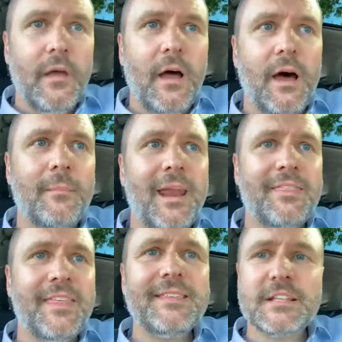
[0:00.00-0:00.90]
Um, and I
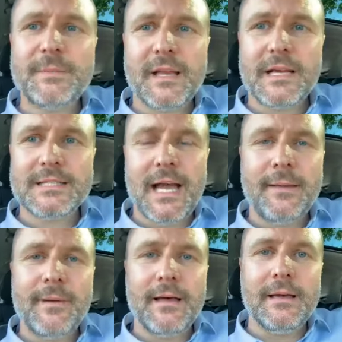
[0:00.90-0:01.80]
think that's because
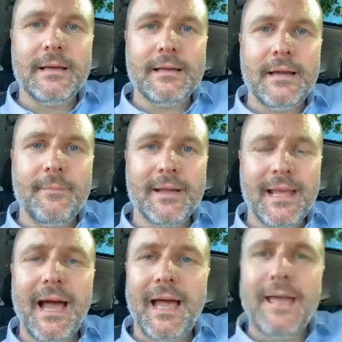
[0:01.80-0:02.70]
I'm a I'm a
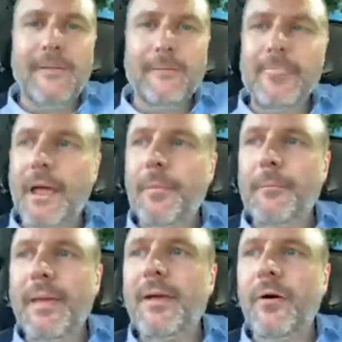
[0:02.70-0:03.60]
guy, I'm a
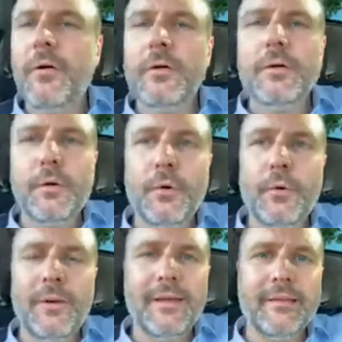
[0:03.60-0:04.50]
male
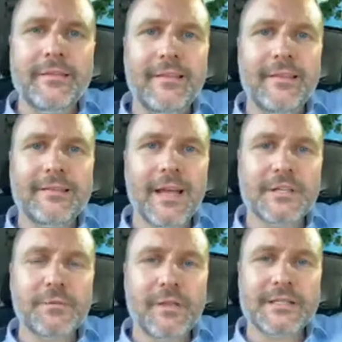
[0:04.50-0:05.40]
who is in
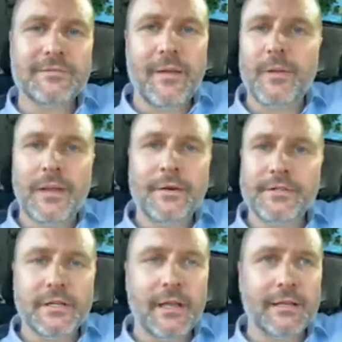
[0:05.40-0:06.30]
touch with his feminine
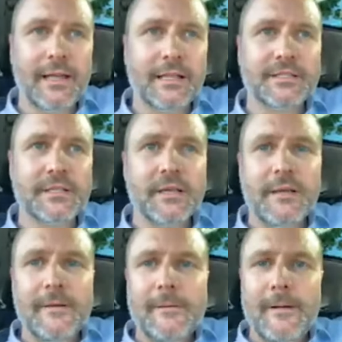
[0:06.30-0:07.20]
energy. Like that's
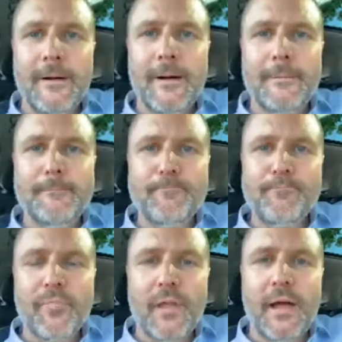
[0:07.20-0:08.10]
um,
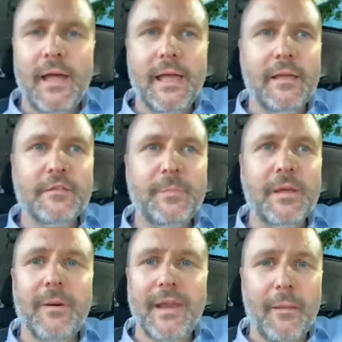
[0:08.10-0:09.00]
I speak
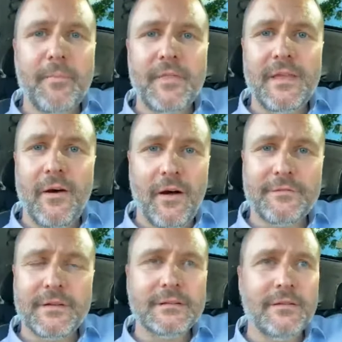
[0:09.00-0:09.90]
about empathy
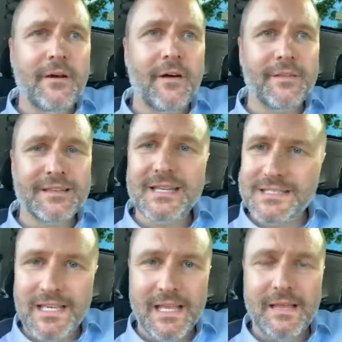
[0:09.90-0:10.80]
often,
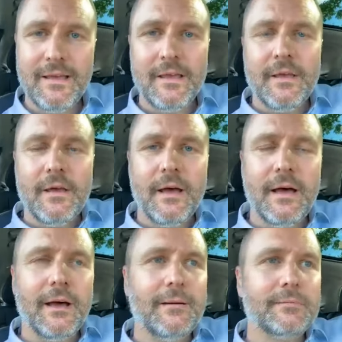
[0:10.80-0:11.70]
authenticity,
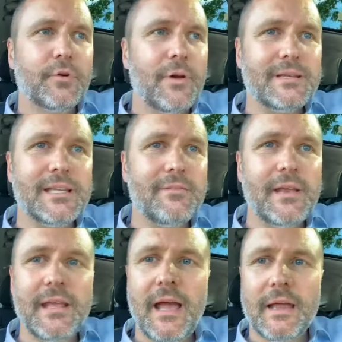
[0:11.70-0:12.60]
um,
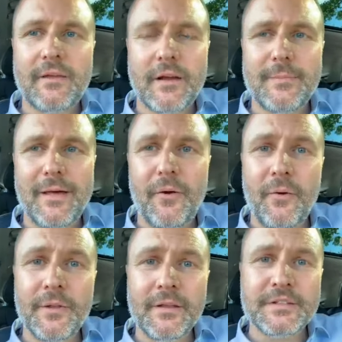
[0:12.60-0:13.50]
creativity. I talk about
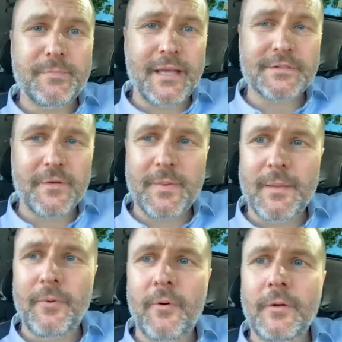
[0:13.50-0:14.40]
holding space for
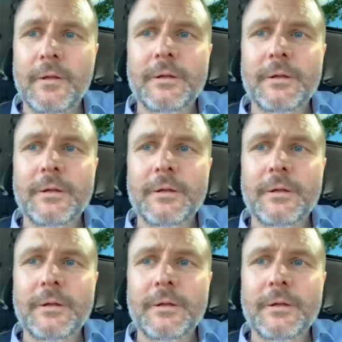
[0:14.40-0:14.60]
people.